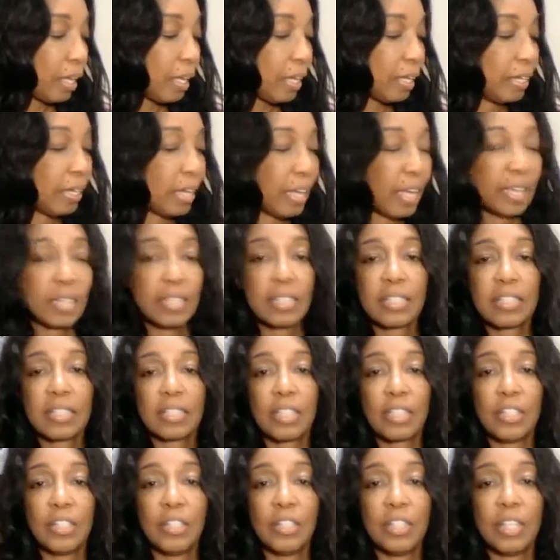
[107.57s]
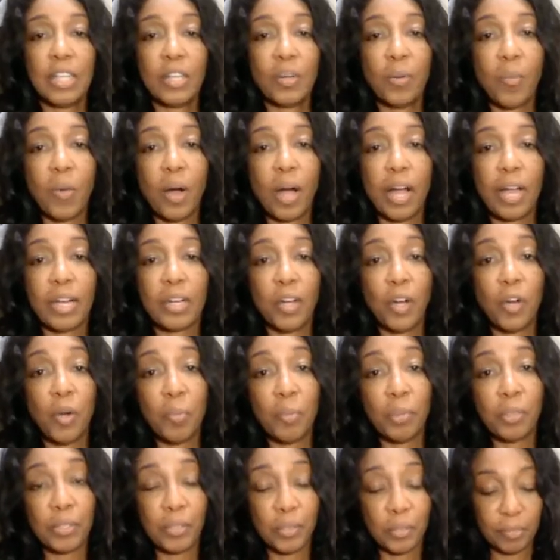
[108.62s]
Next, you need a wine
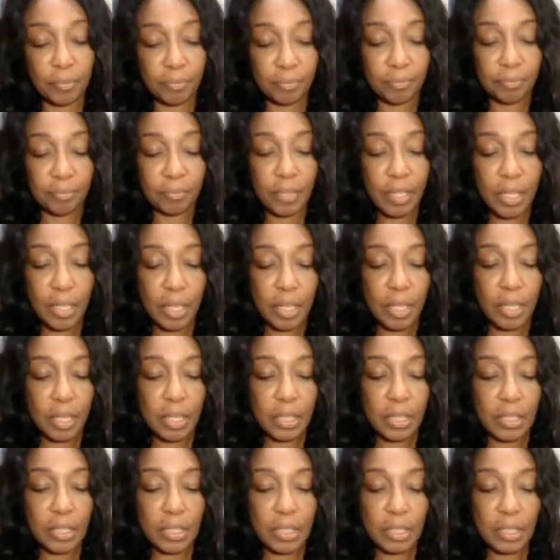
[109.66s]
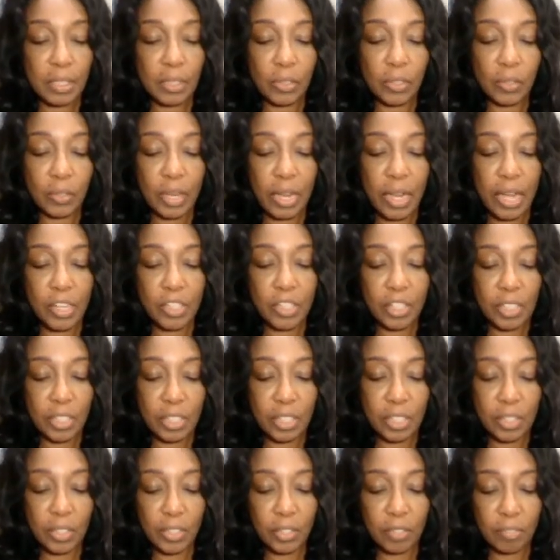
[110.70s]
opener. This little gadget
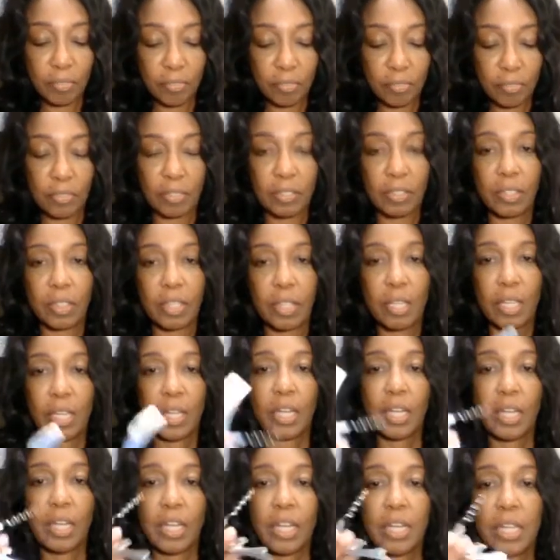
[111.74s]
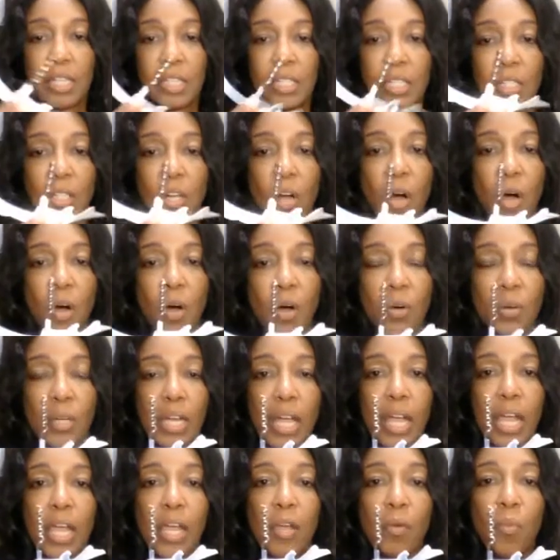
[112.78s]
here is called
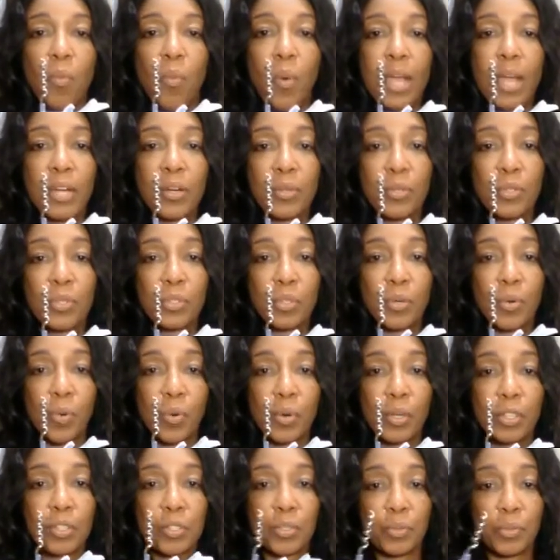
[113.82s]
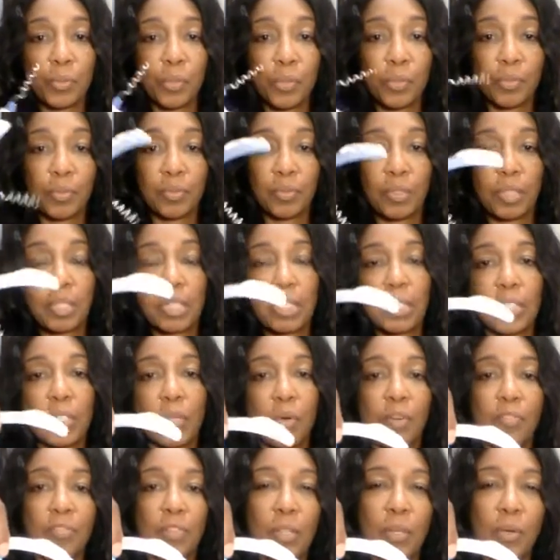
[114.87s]
a waiter's corkscrew.
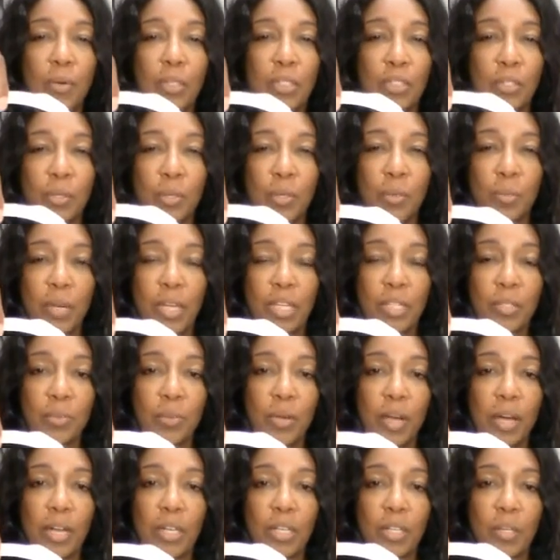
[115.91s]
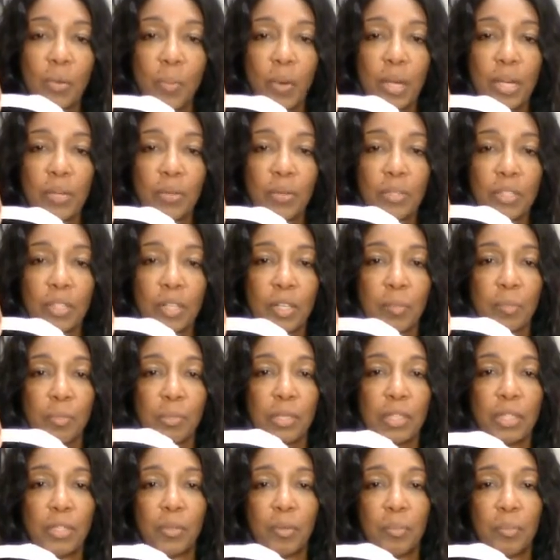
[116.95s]
So if you go into a restaurant and a waiter is going to
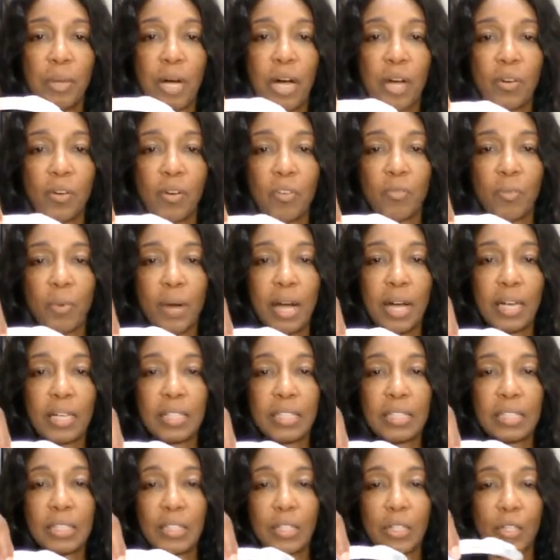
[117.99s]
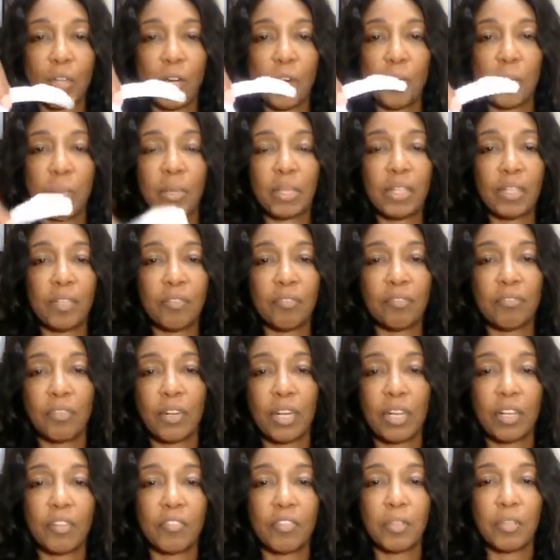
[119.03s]
bring you a bottle of wine and he's going to open it in
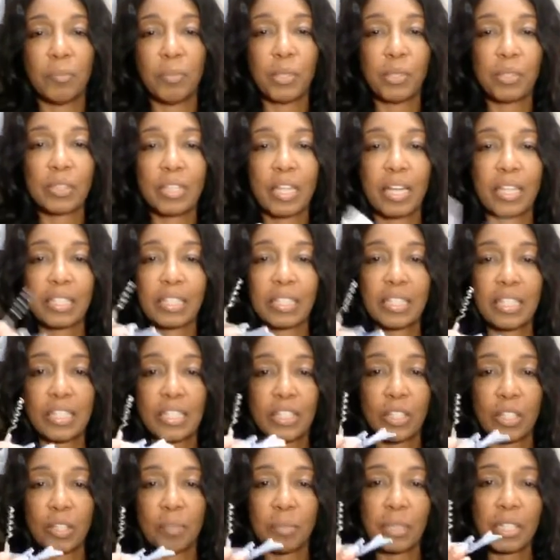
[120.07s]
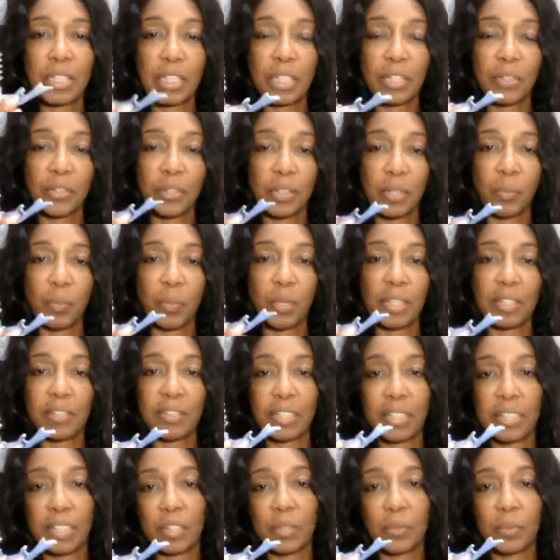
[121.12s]
front of you, most likely he's going to be carrying one of
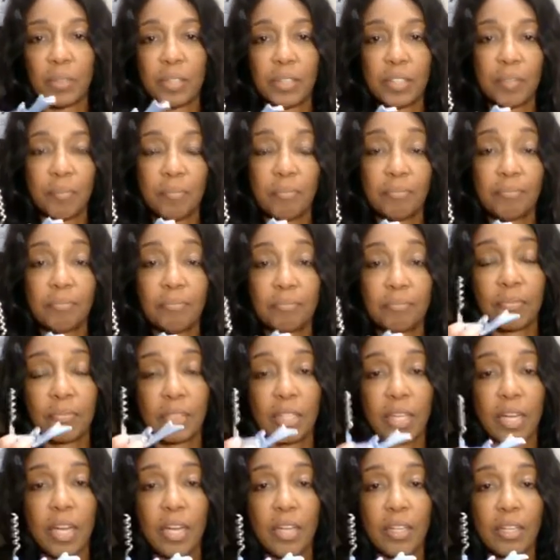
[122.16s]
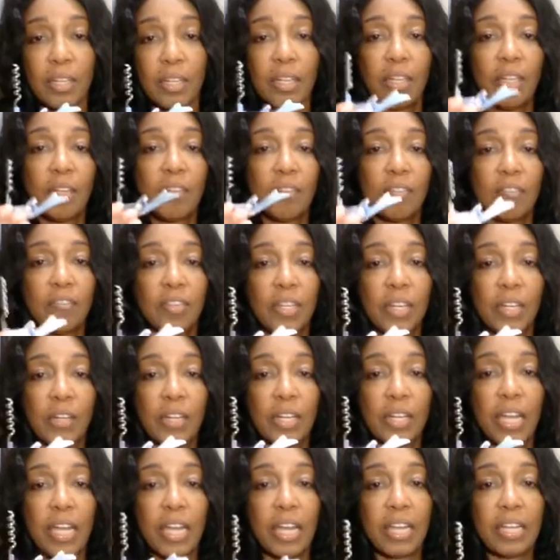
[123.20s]
these with him. Okay?
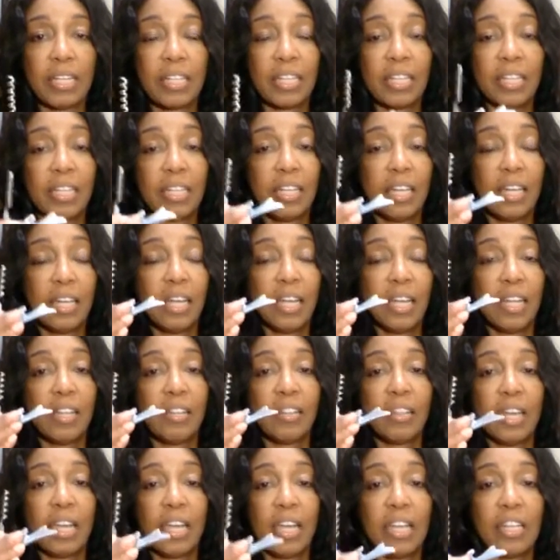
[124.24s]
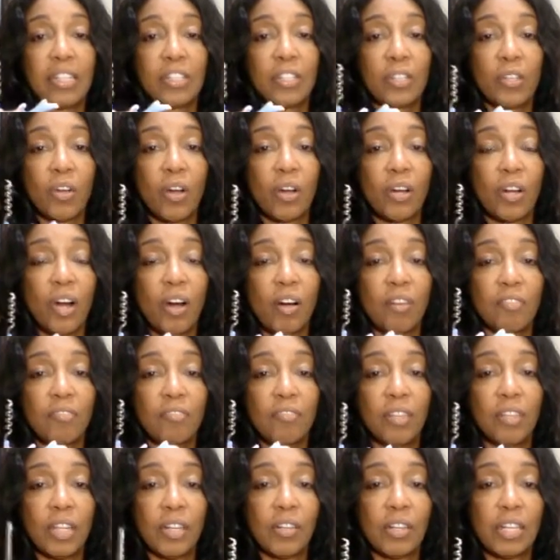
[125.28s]
Very handy. They start off
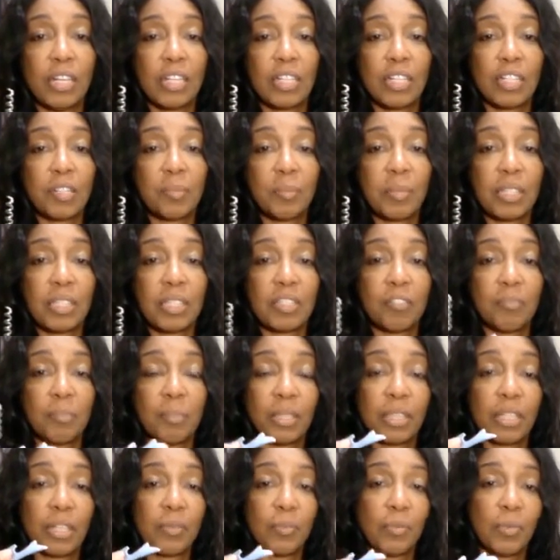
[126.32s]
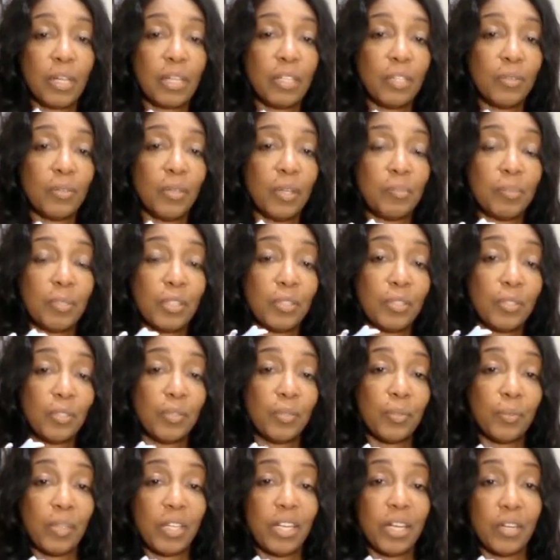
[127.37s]
very inexpensive, but can run you up to
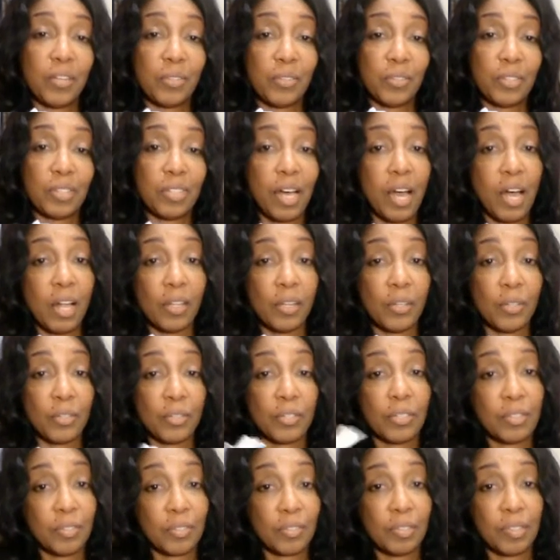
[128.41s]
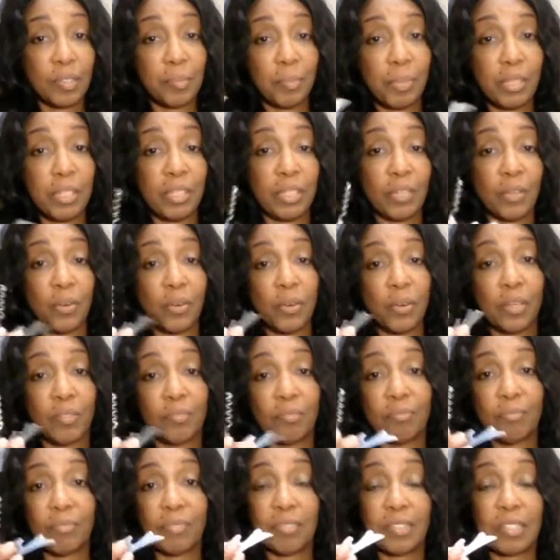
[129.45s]
$200-300, depending
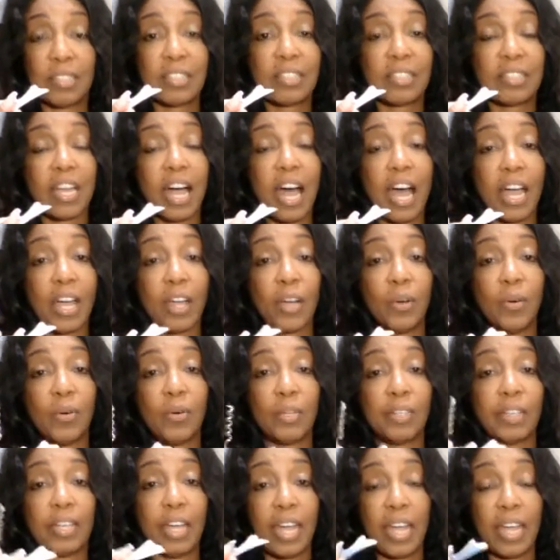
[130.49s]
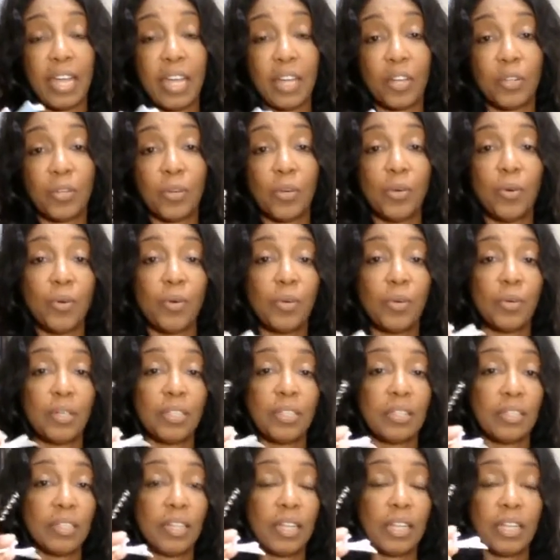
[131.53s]
on the style and the handle.
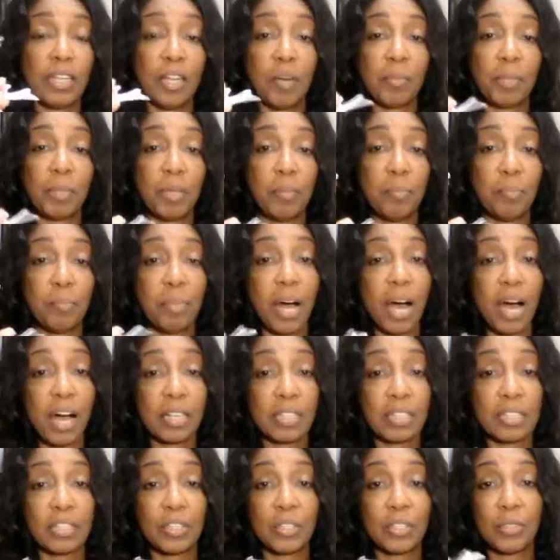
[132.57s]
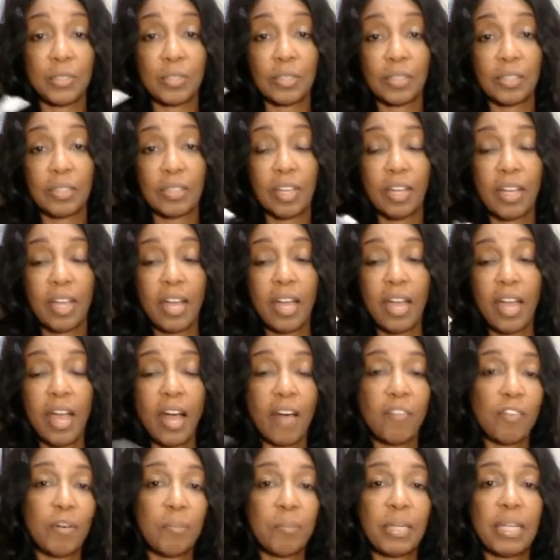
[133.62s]
And they come in a box that you can
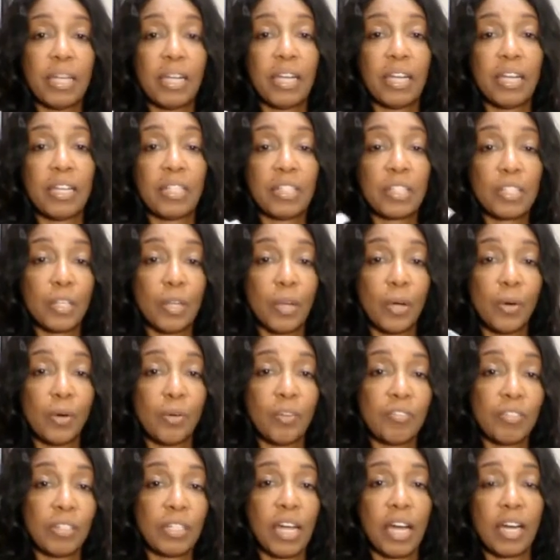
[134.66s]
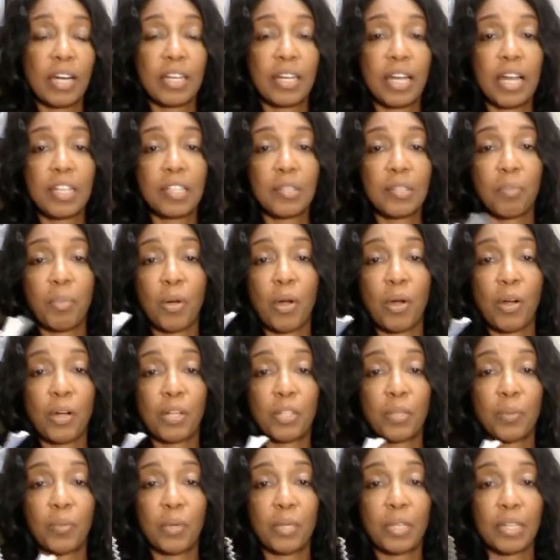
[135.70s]
have them in. So if you got a nice bar and
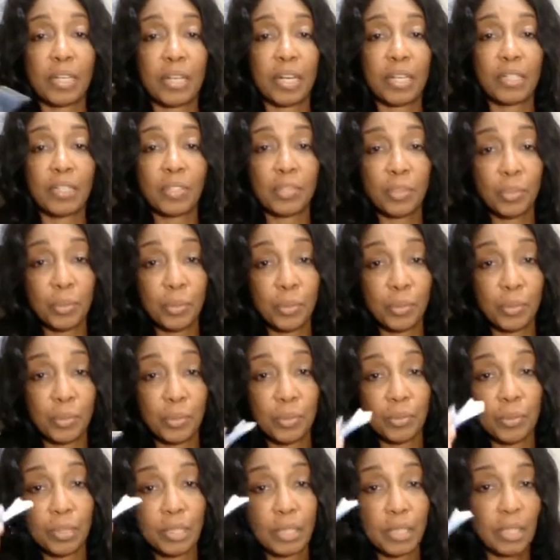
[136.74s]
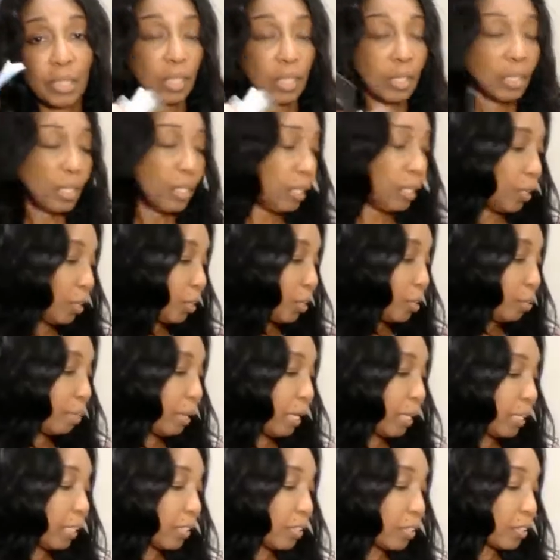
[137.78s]
you want a nice tool, you
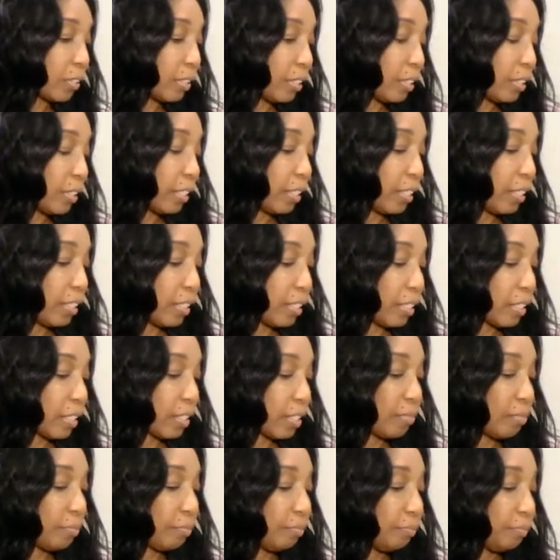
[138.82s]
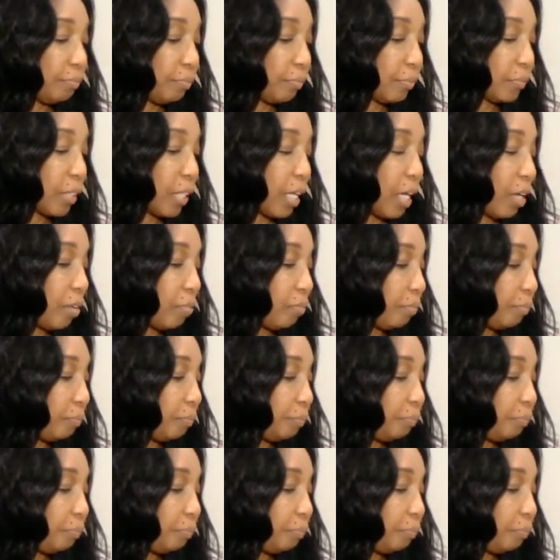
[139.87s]
might look into this. Okay?